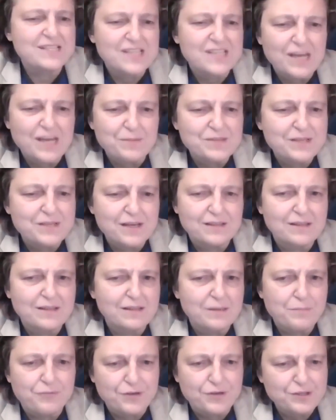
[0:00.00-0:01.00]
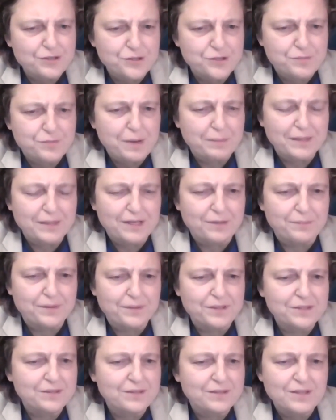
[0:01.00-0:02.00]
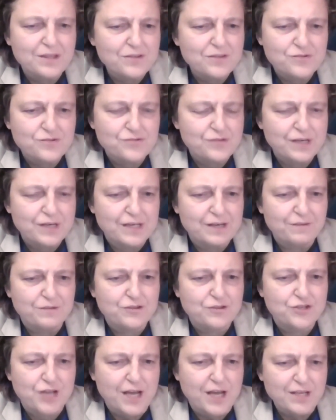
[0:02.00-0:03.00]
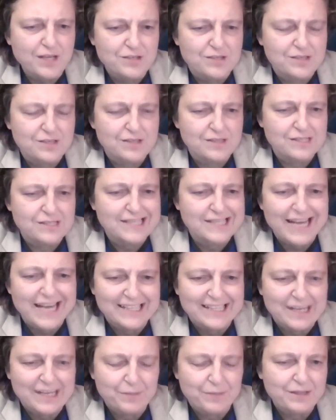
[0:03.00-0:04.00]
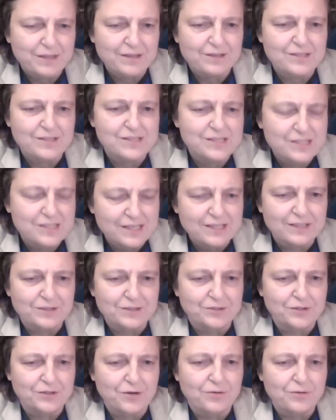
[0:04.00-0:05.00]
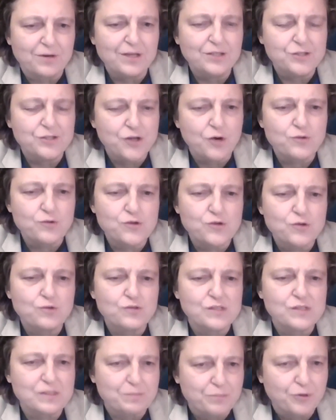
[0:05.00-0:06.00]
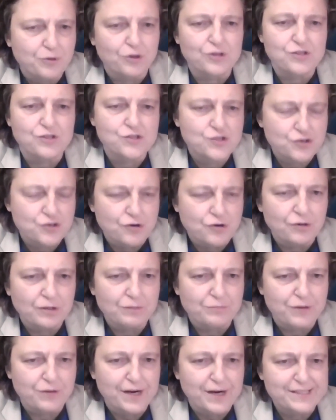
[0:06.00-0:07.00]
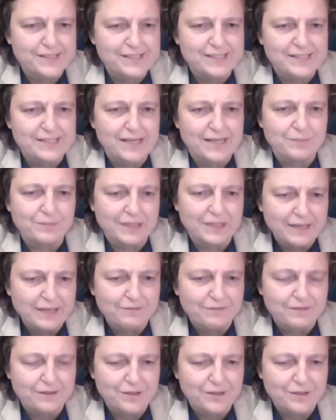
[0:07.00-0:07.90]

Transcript: seems that the British public opinion didn't really change since then. I mean, there are still, you know, those who support strongly Brexit and believe in...